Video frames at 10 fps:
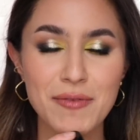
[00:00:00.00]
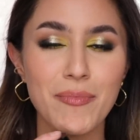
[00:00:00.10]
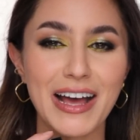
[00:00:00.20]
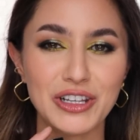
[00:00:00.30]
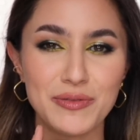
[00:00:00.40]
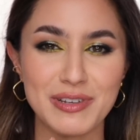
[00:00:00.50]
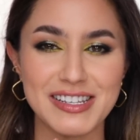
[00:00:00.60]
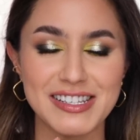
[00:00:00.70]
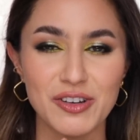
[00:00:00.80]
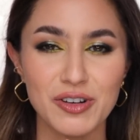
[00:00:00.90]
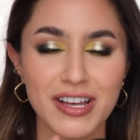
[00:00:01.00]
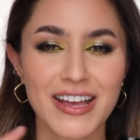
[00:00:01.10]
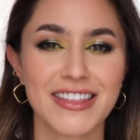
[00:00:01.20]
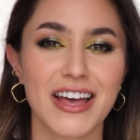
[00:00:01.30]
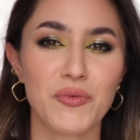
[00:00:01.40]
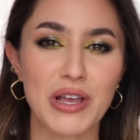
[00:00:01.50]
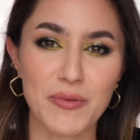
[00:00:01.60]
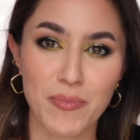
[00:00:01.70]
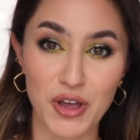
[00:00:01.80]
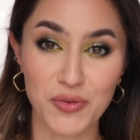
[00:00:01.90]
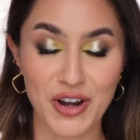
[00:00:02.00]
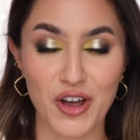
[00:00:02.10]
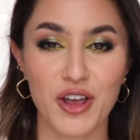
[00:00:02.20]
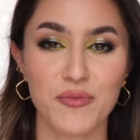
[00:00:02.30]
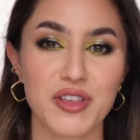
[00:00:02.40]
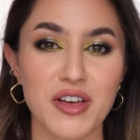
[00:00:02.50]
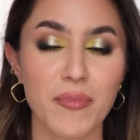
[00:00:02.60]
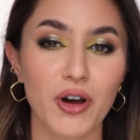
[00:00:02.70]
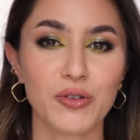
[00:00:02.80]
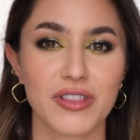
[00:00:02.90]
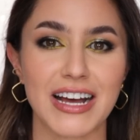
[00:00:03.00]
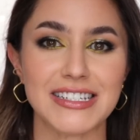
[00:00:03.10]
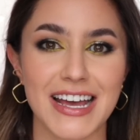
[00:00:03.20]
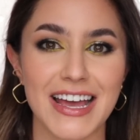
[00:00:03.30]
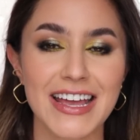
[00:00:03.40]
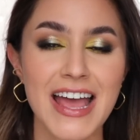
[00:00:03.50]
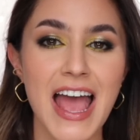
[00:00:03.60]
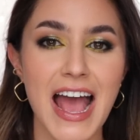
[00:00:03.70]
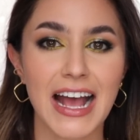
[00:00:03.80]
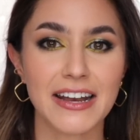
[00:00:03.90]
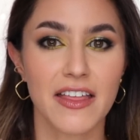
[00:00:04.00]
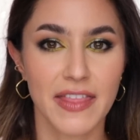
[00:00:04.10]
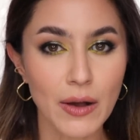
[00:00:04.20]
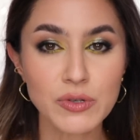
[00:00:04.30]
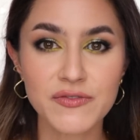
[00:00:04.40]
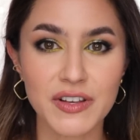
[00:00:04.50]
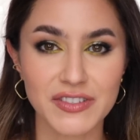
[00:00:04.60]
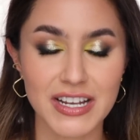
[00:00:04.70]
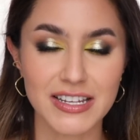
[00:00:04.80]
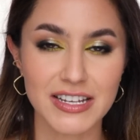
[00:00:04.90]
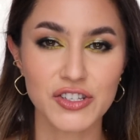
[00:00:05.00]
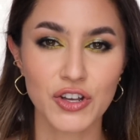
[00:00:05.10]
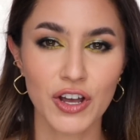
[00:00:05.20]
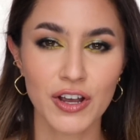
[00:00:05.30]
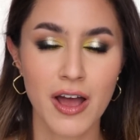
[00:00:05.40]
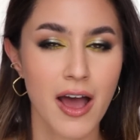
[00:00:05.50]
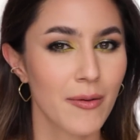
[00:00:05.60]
by Luminous Silk that we both went home with a bottle that day. And that was 15 years ago.